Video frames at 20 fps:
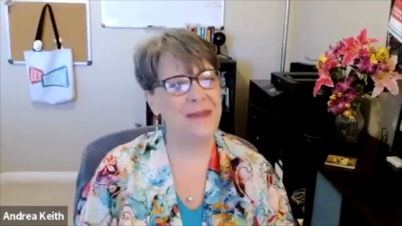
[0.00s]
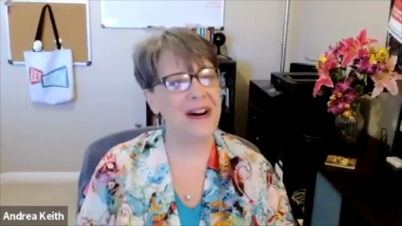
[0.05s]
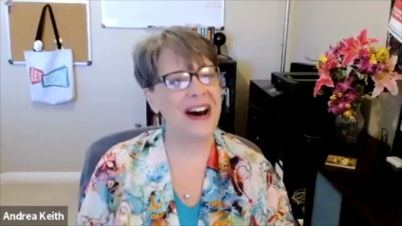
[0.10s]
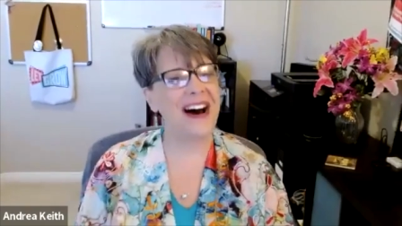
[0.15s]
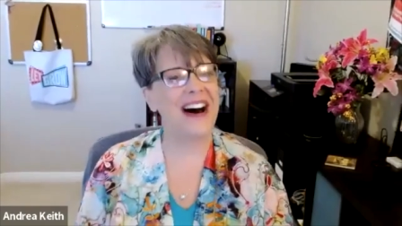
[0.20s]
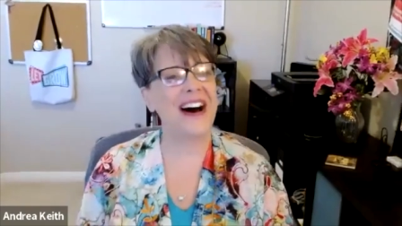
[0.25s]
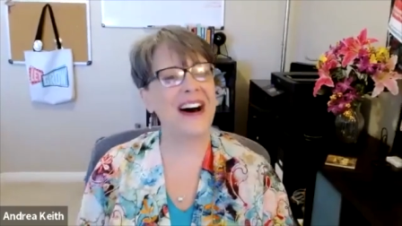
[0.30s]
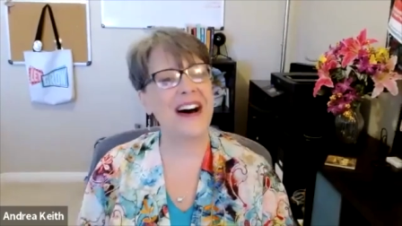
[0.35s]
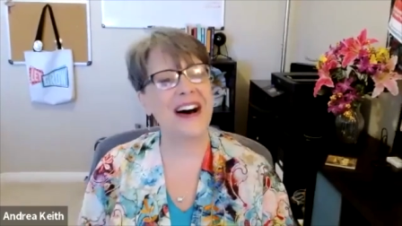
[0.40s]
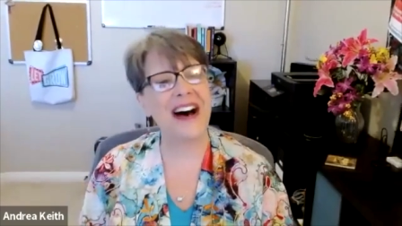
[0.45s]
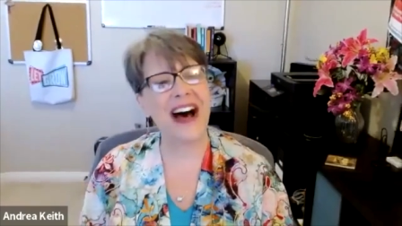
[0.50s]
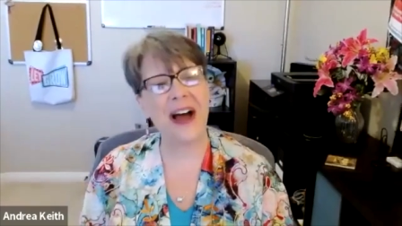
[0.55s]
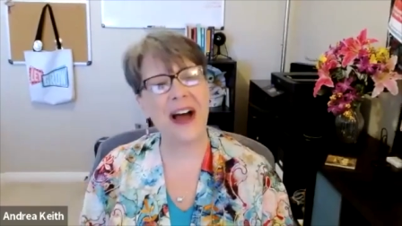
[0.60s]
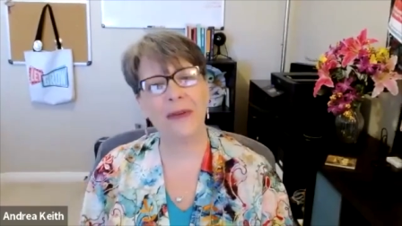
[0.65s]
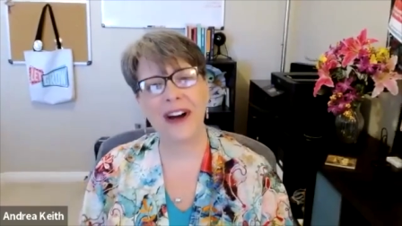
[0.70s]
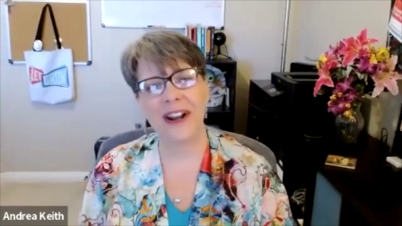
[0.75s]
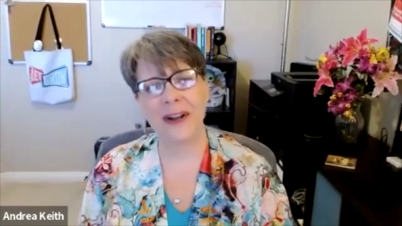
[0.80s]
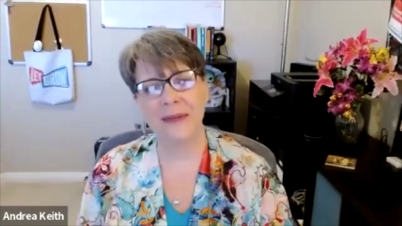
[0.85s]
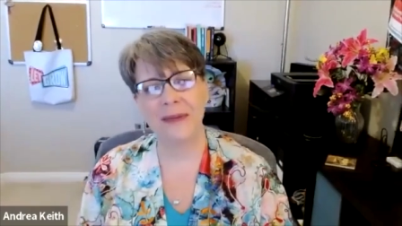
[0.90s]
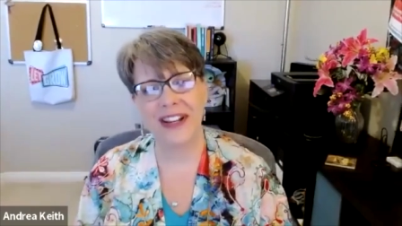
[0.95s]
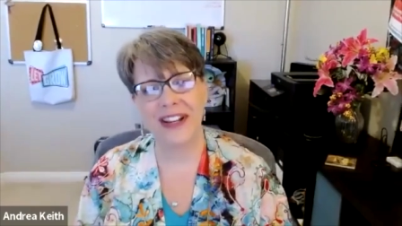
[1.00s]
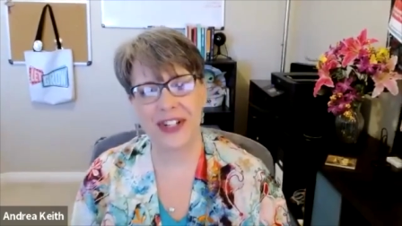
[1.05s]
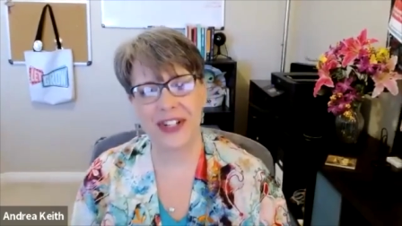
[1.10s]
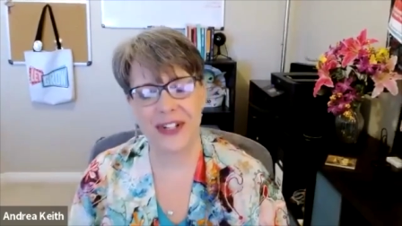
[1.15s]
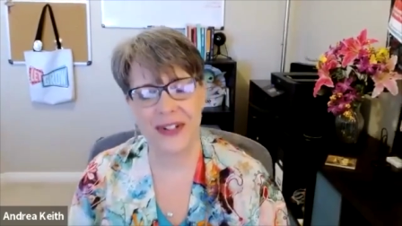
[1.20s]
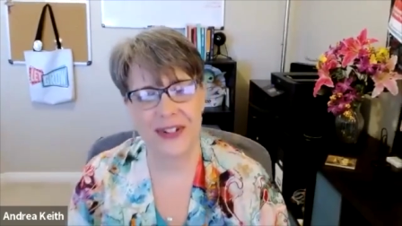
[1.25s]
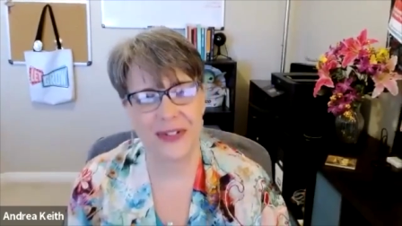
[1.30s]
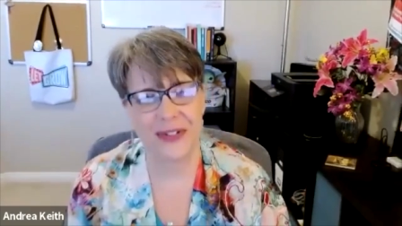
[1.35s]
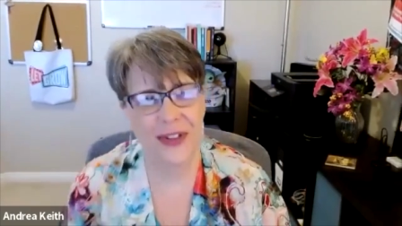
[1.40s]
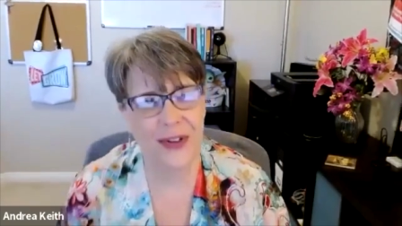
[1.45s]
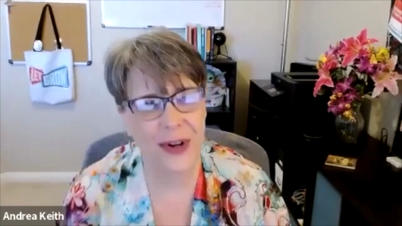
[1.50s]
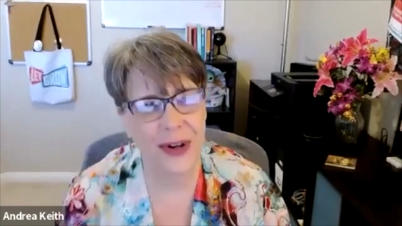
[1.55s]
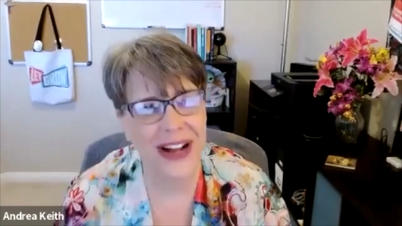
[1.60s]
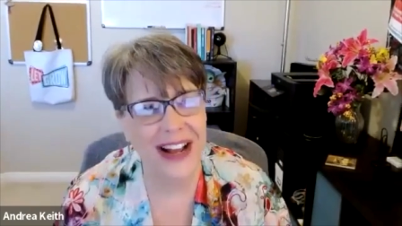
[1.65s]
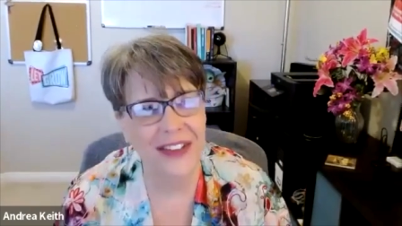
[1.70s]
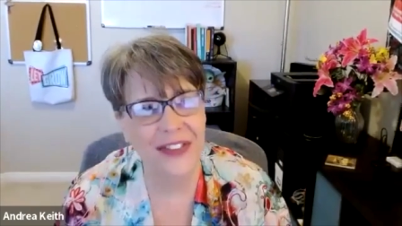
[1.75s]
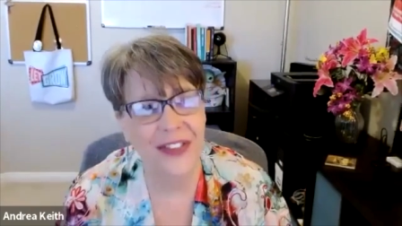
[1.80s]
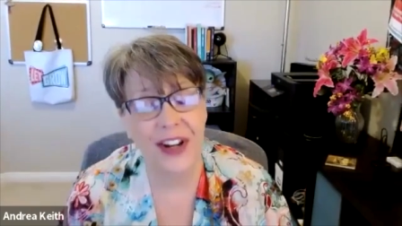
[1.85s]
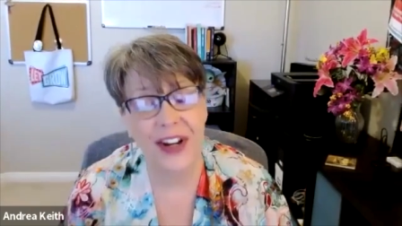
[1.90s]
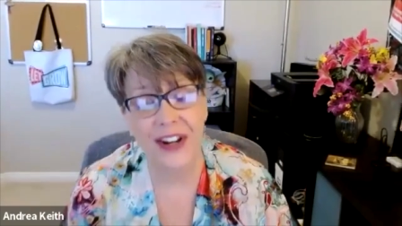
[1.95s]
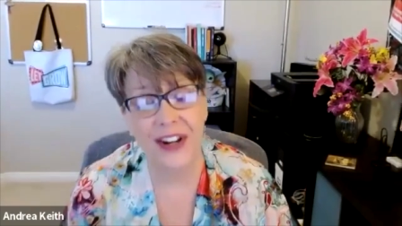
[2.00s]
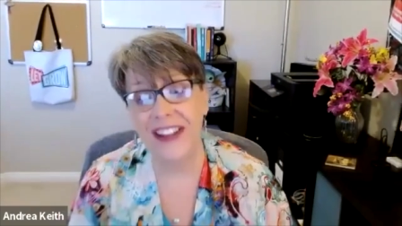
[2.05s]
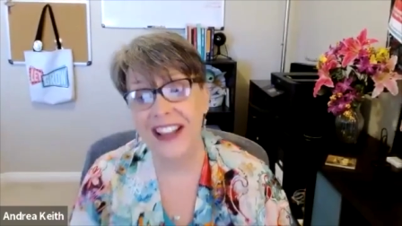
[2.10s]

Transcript: I want to make sure and throw out there,